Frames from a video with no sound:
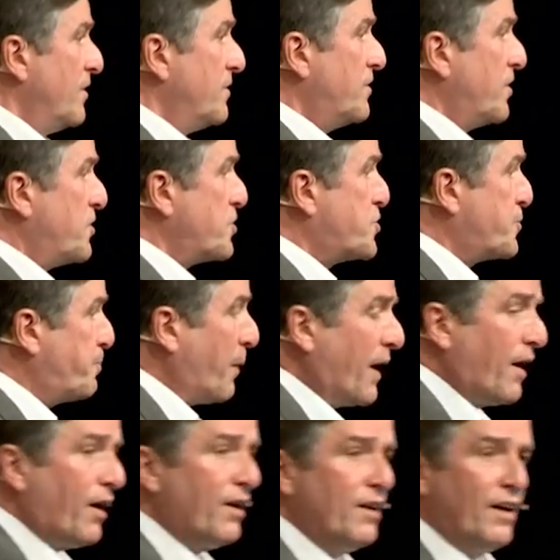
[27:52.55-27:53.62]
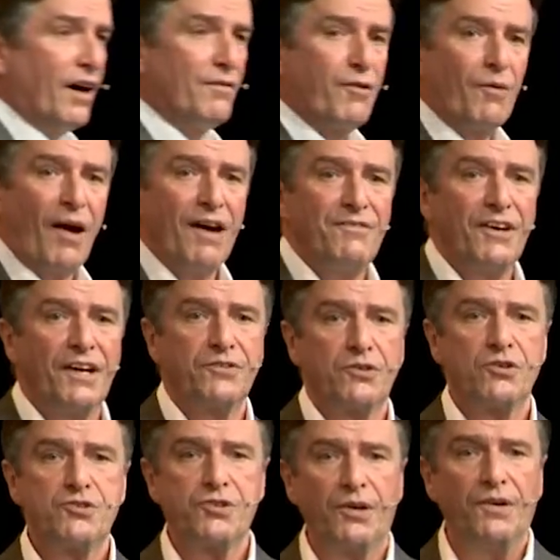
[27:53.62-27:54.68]
The despair of arriving at
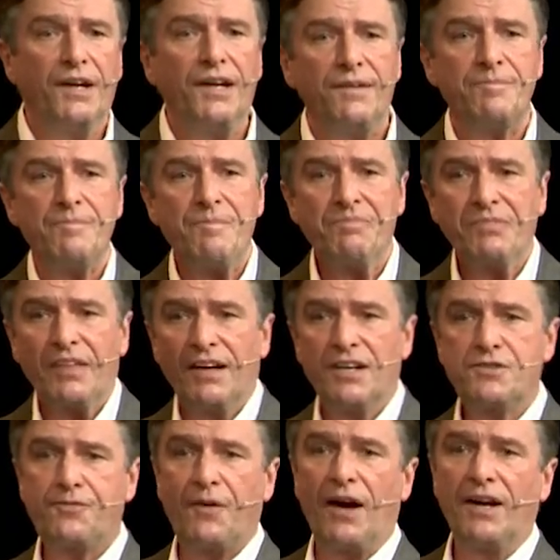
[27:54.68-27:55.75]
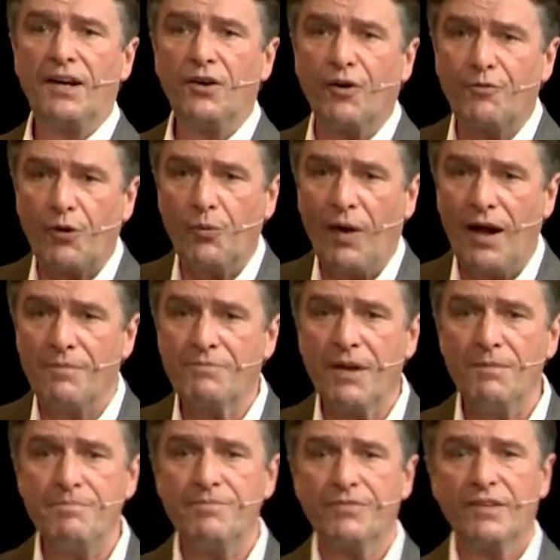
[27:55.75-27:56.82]
their journey has finally overwhelmed
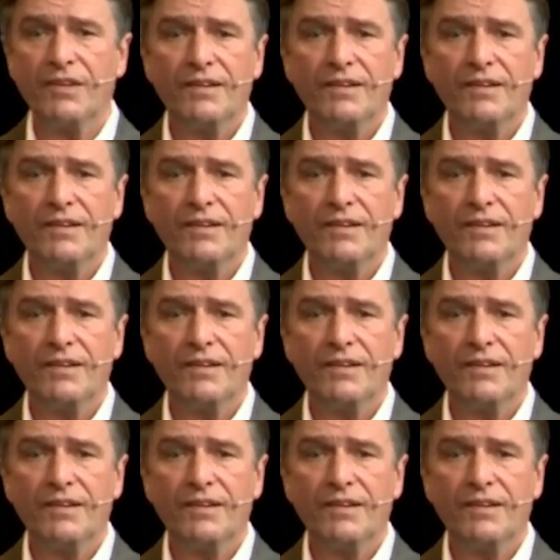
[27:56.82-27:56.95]
them.